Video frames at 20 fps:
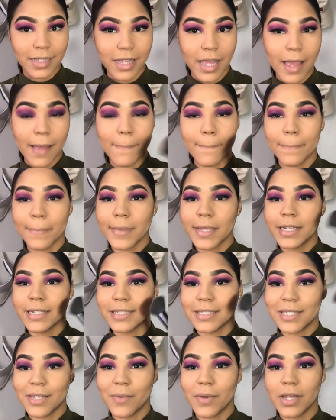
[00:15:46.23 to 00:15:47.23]
That,
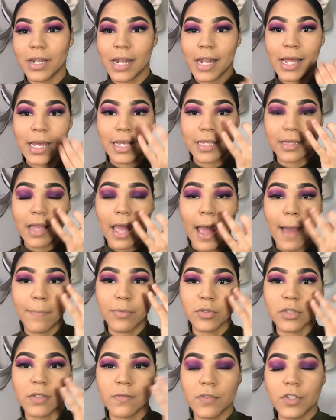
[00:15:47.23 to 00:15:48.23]
see where like the
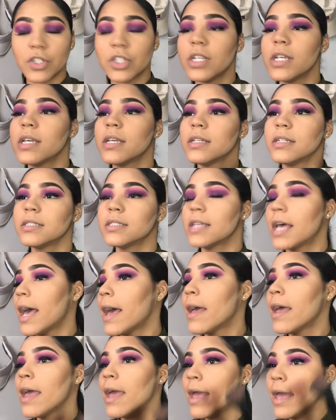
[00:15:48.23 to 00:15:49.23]
apples of your cheek is
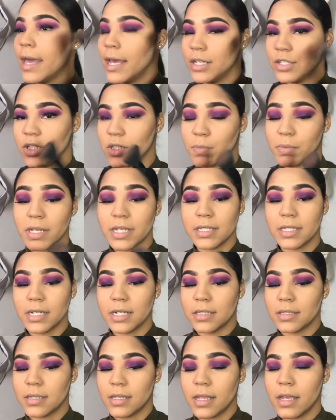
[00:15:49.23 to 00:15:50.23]
at, and just place
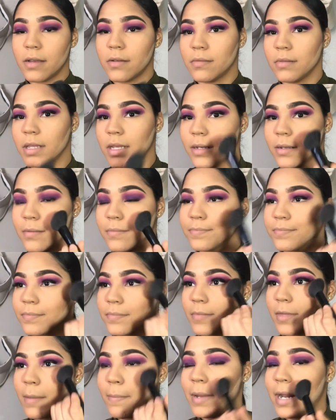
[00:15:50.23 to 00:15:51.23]
it into there. Like,
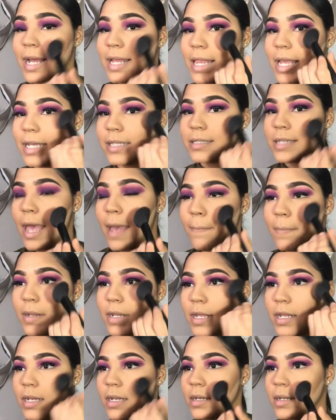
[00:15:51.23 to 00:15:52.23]
but I like tap
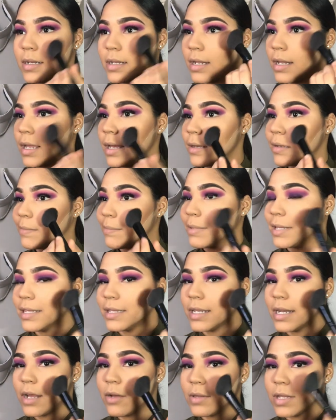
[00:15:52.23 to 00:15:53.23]
it in and like
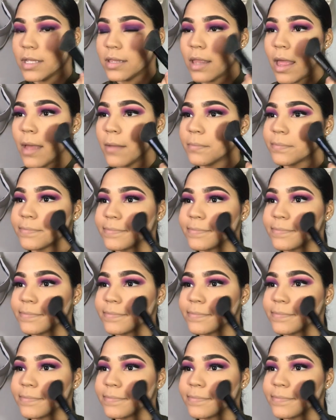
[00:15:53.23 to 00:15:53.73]
blend it out like that.